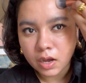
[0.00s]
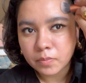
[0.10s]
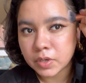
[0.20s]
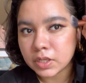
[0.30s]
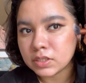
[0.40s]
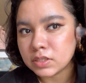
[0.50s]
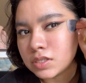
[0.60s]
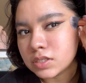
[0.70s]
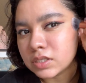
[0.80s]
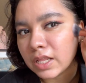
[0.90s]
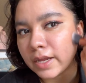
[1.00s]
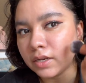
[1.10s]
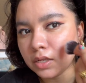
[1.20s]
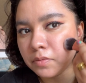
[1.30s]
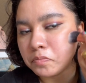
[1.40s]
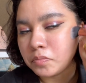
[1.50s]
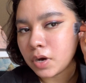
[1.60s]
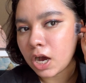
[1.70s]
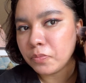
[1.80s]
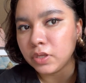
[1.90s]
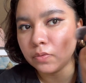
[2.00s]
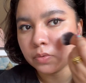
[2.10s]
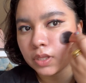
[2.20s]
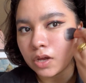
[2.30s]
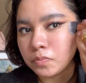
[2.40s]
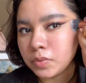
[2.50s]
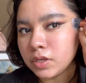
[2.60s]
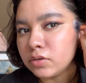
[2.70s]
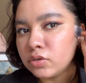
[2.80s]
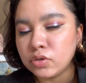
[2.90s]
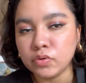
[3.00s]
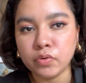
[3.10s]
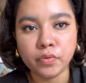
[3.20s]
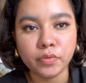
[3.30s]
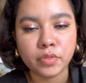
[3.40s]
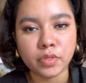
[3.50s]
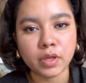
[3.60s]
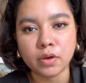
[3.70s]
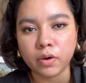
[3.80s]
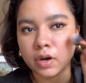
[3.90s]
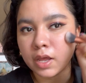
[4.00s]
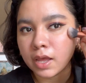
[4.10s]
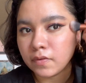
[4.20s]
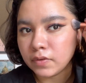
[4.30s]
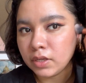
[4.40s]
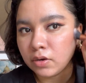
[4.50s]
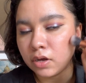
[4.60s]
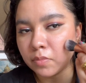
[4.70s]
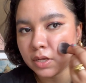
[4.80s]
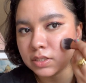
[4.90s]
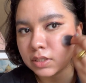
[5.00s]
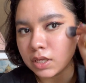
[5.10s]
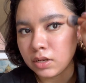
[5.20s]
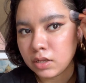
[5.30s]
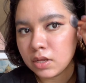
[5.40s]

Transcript: but it's slightly balmy without being too thick or heavy on my skin,